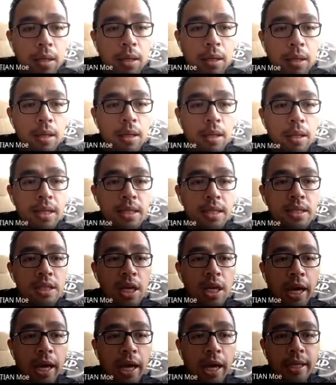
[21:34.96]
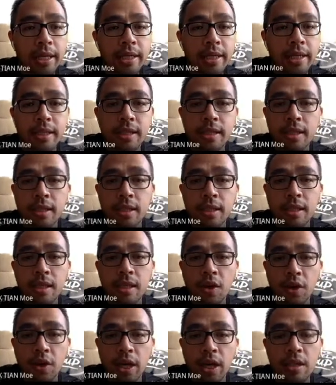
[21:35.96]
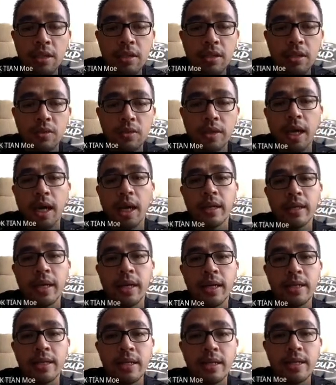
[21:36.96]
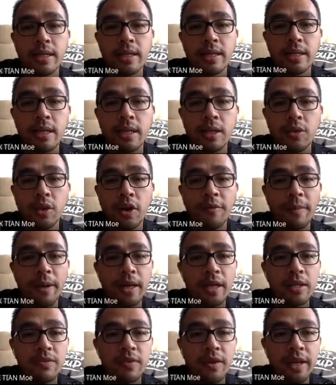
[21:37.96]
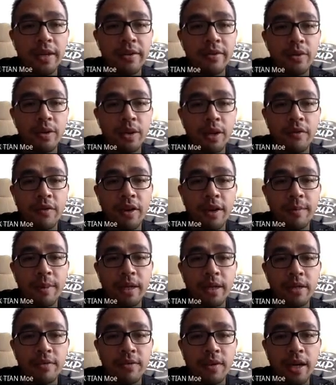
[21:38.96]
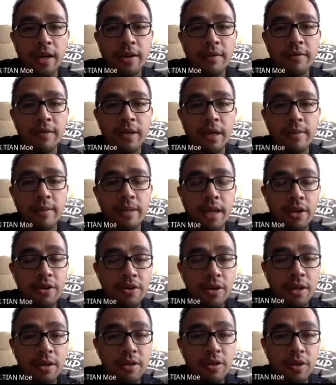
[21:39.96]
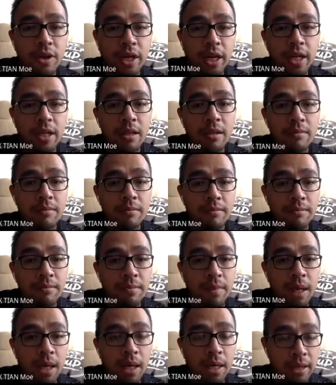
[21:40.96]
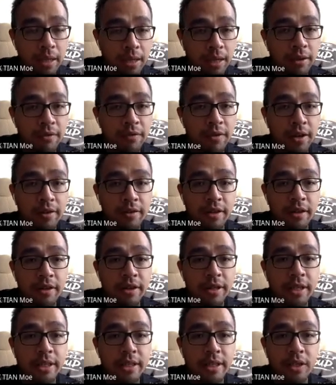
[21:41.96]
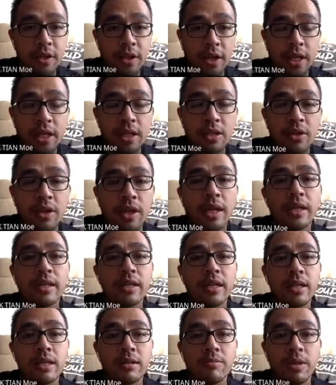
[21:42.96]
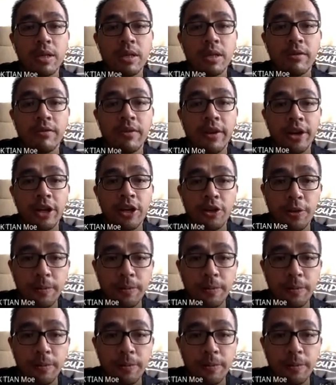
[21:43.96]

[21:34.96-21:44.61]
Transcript: Let's check. Okay, so yeah, the answer is 12 minus 5, 25 minus 5 times 100, you get 35 degrees. Okay, so the answer is B. Very good.